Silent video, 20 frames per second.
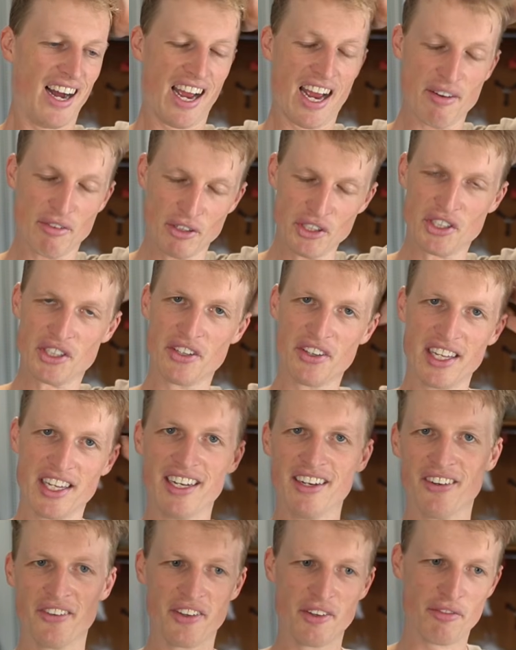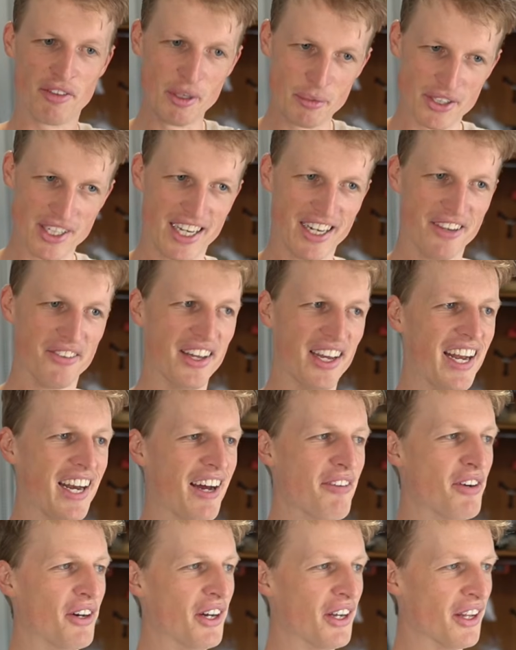I have also then, on the flip side of that,
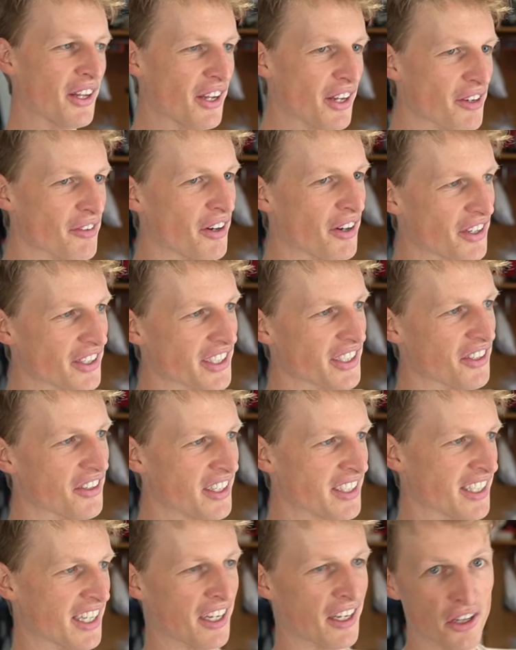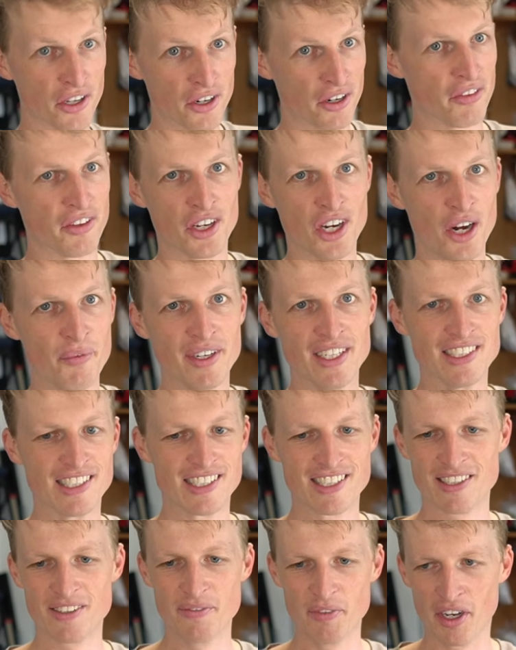I've heard a lot of horror stories. A lot of the
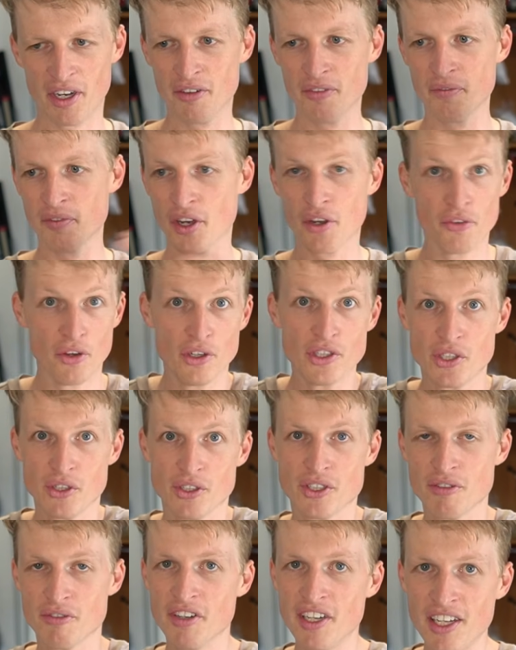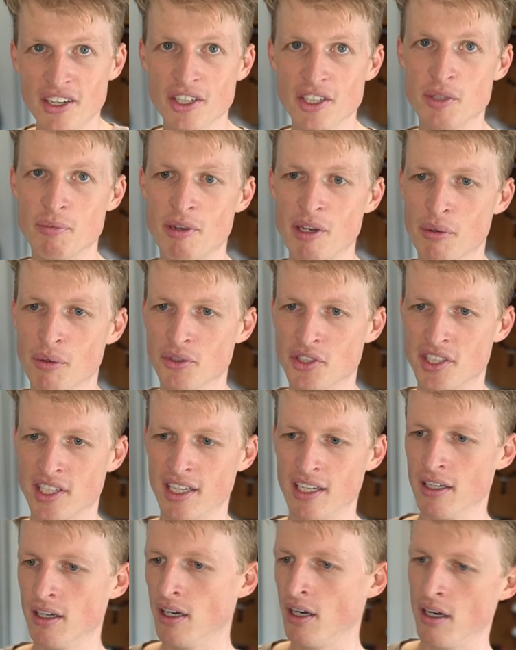comments on those sorts of videos, people were
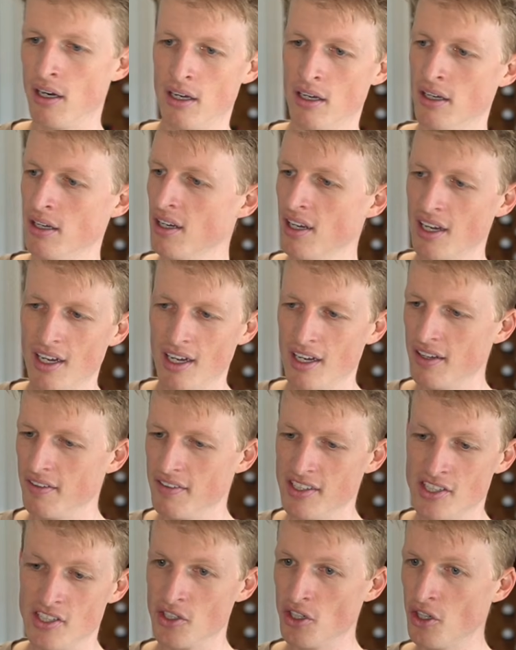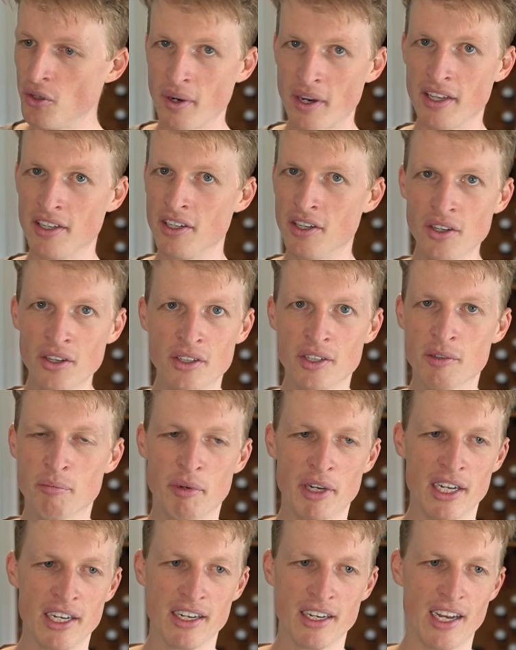saying, oh, this is all well and good,
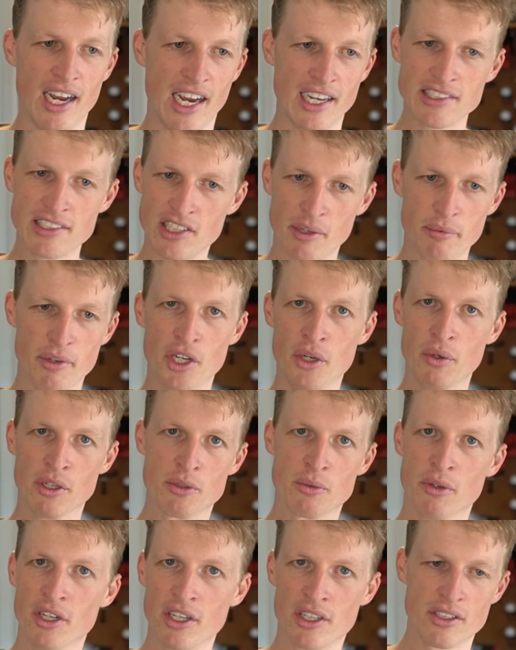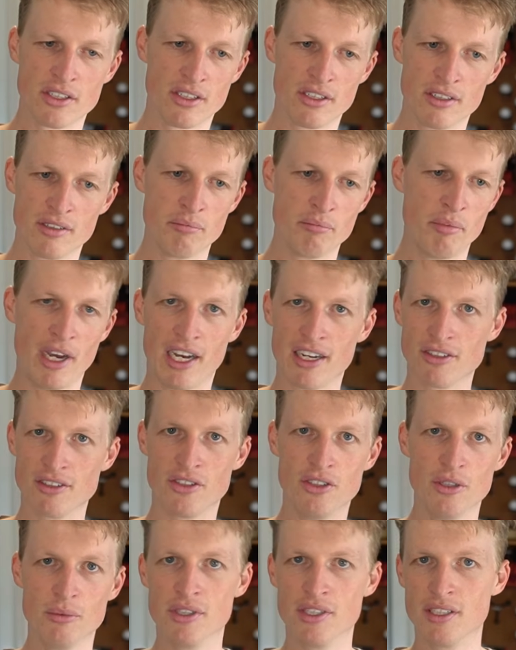but as someone who has worked on Bowden
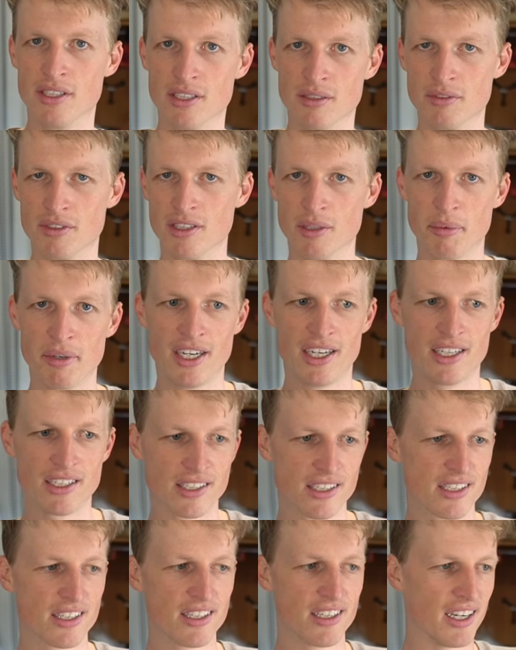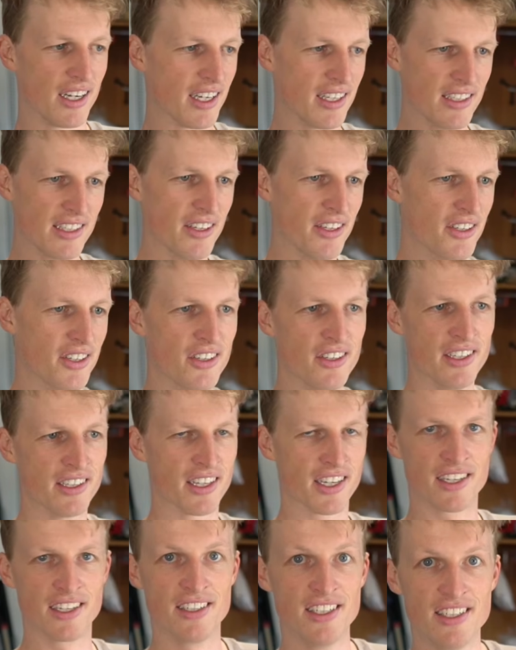tube systems in the past, I can tell you in
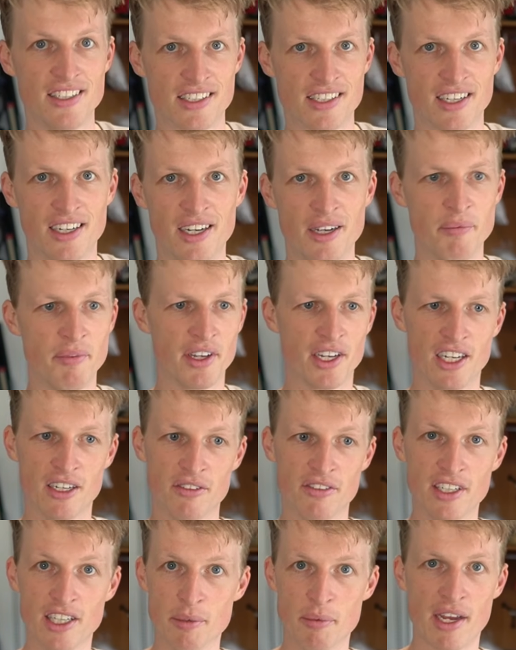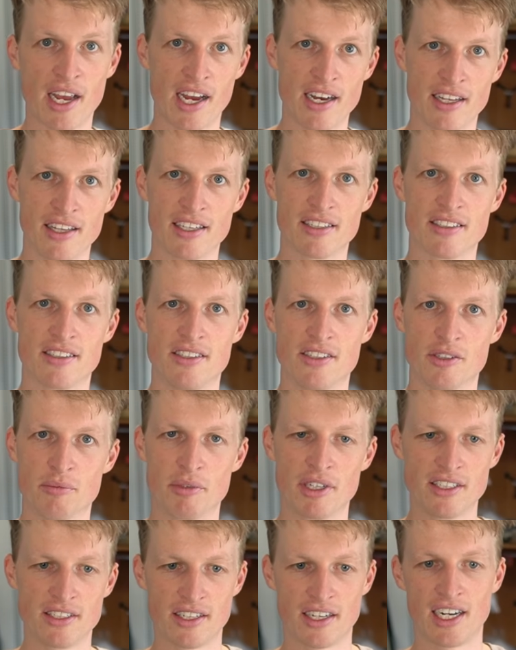like a year's time, they're going to really be hating that decision
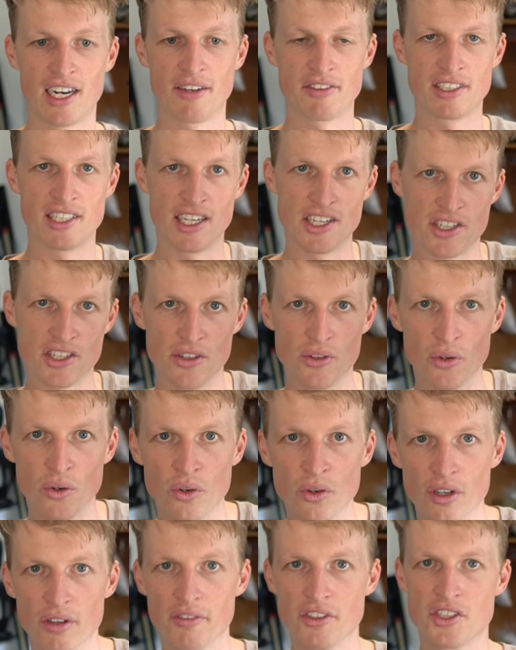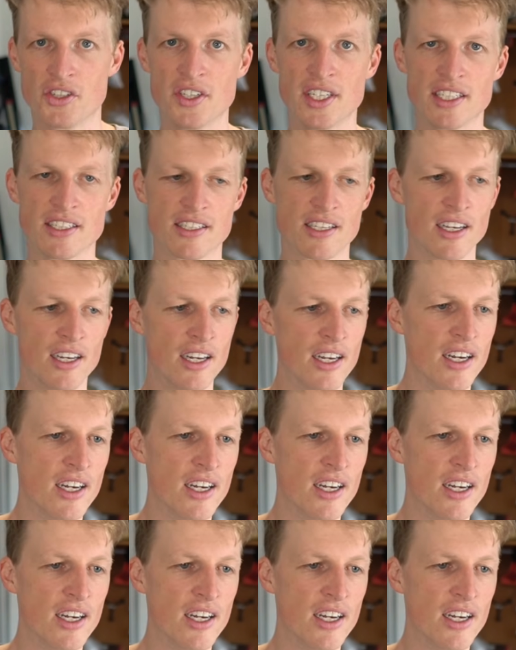because they're going to have to tension all of the strings.